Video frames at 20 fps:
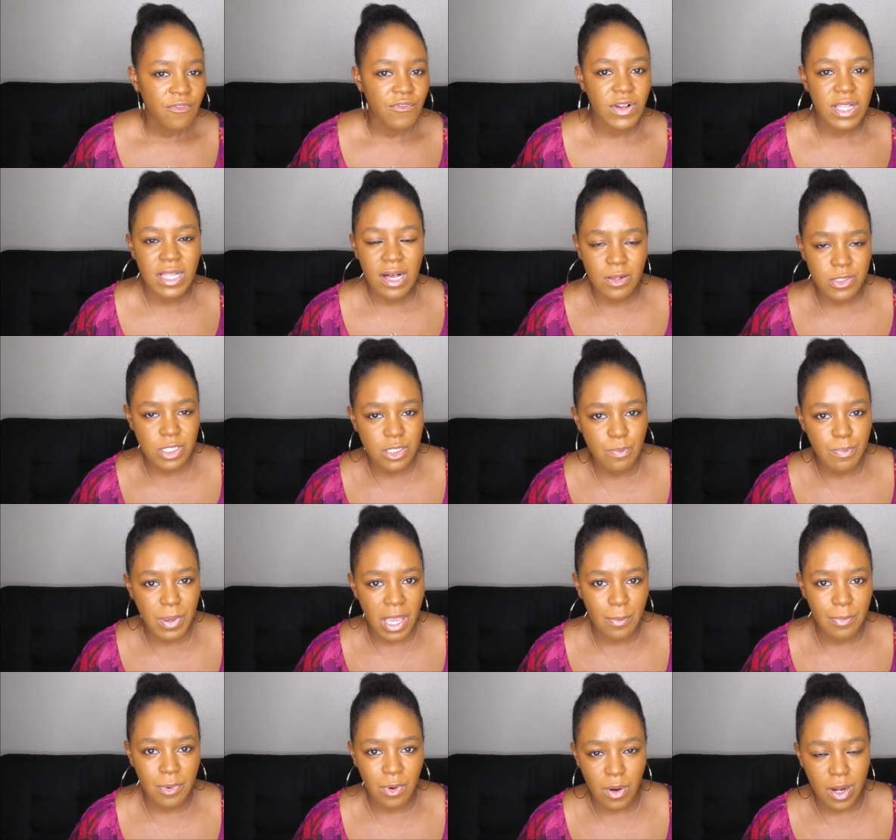fill out some
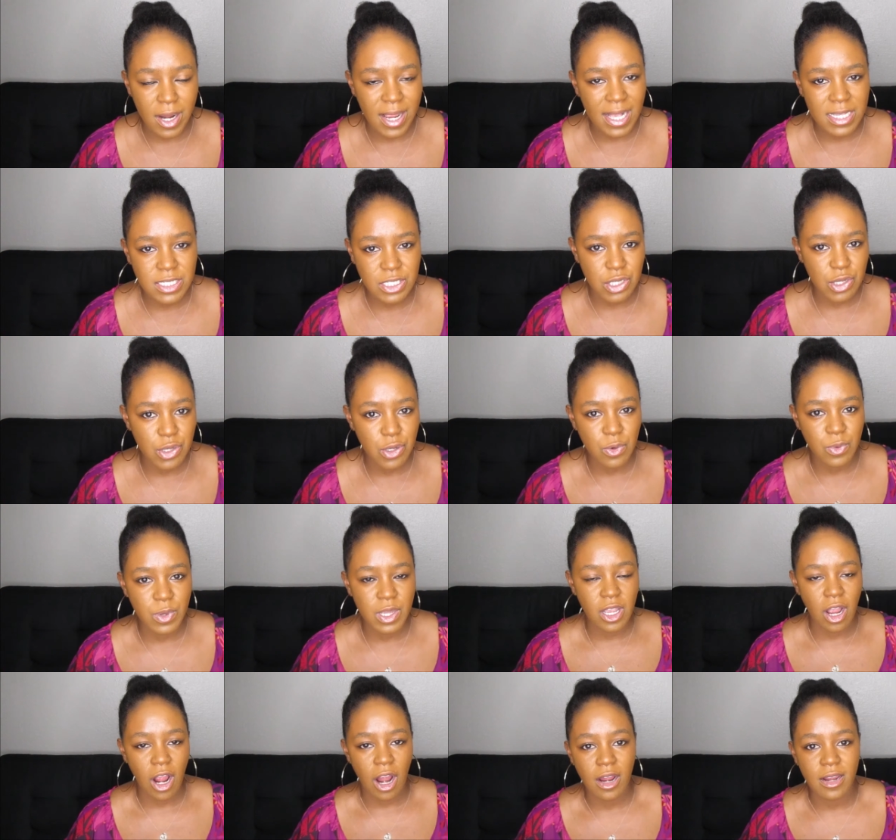paperwork as to who
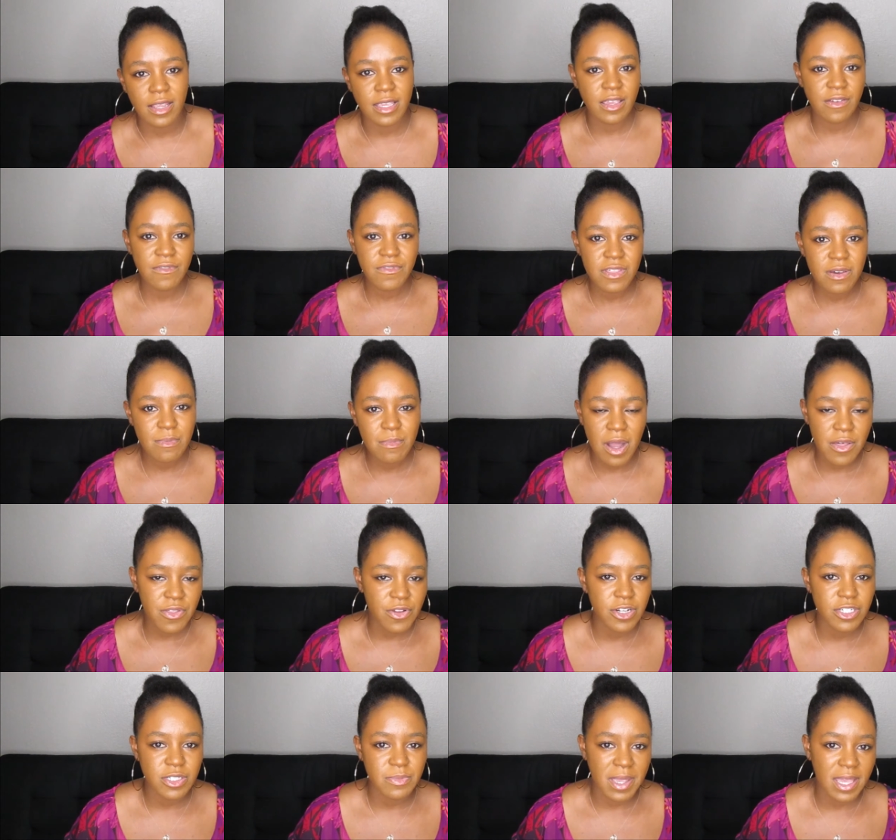we are, give the
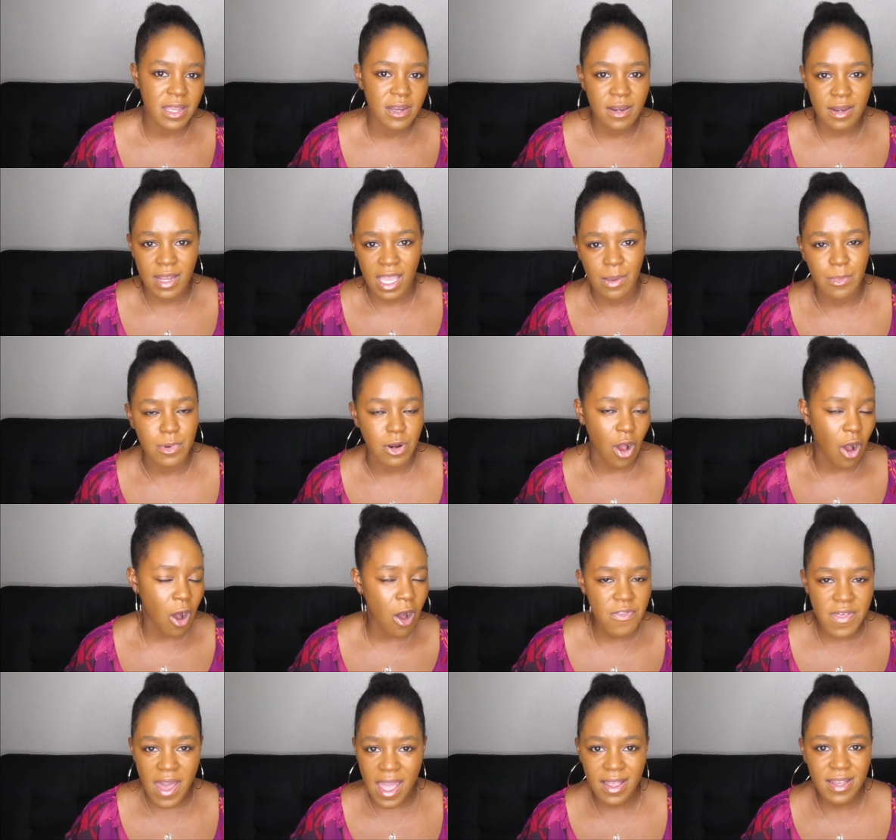mother's maiden name and
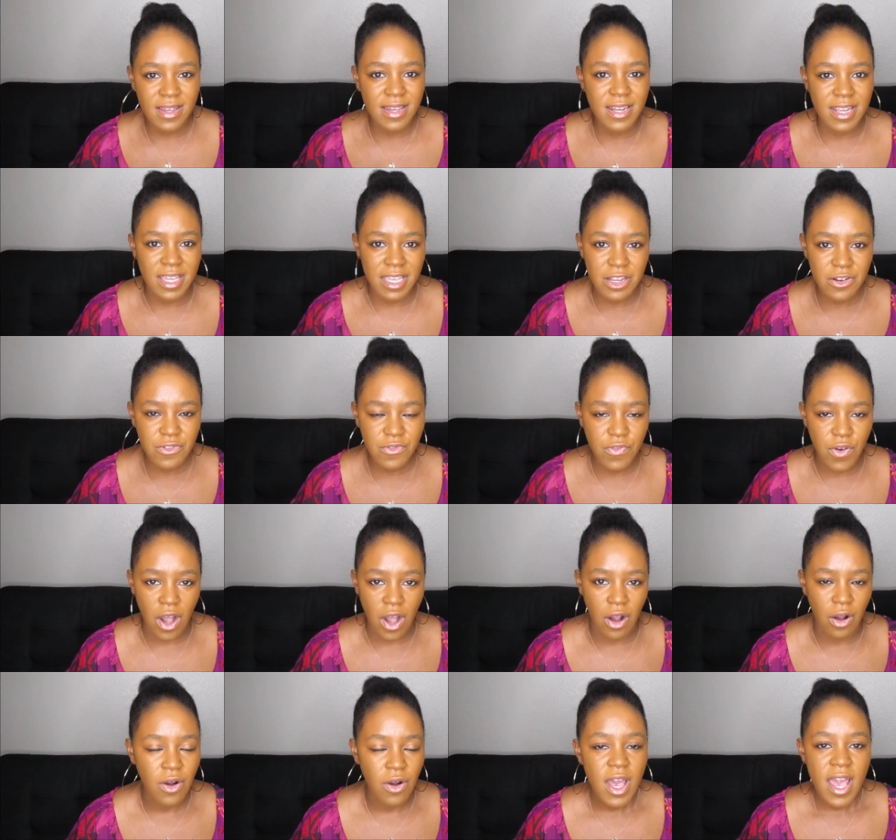all that good
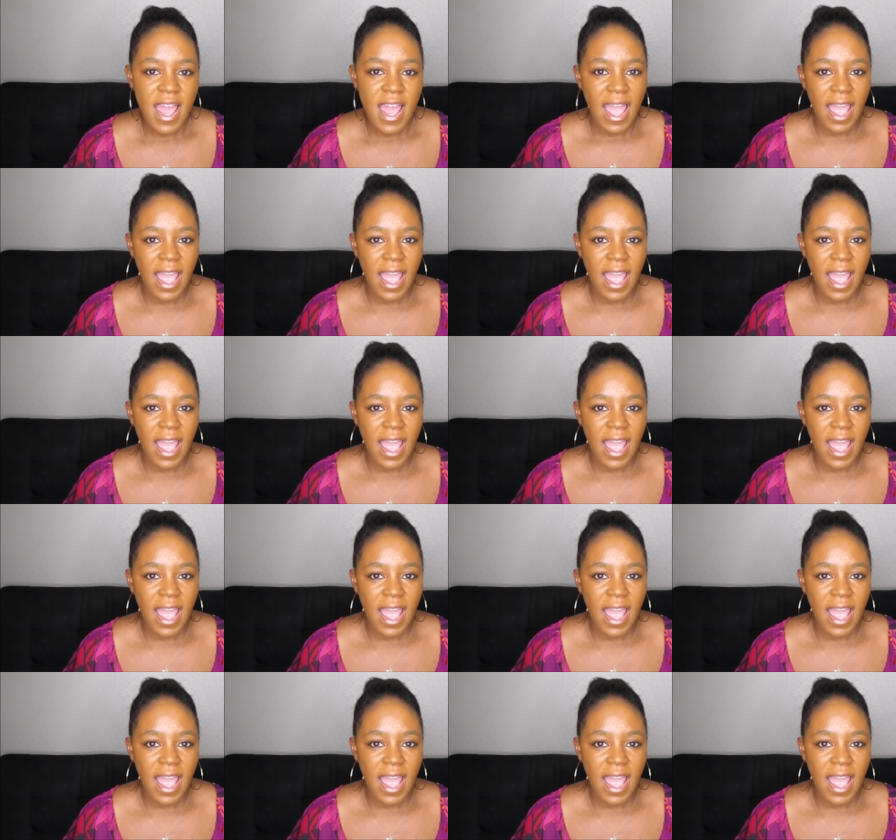info,